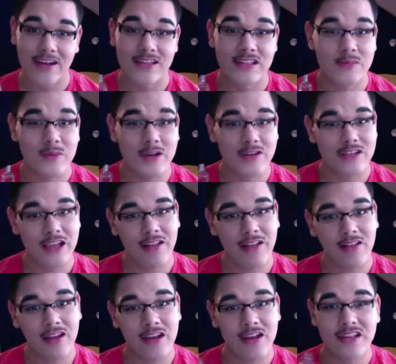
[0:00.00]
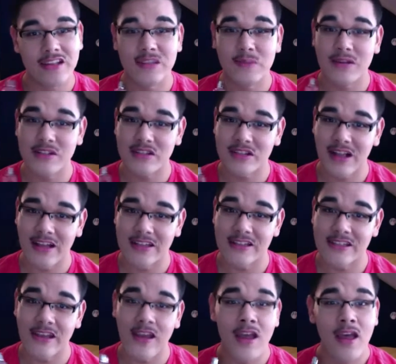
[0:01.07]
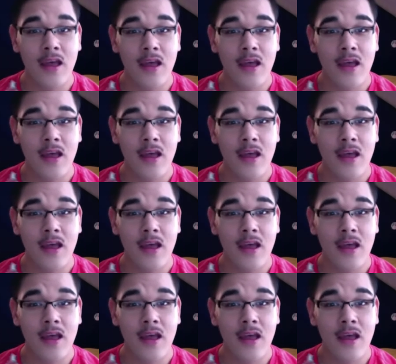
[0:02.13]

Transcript: It smells elegant. It smells classy.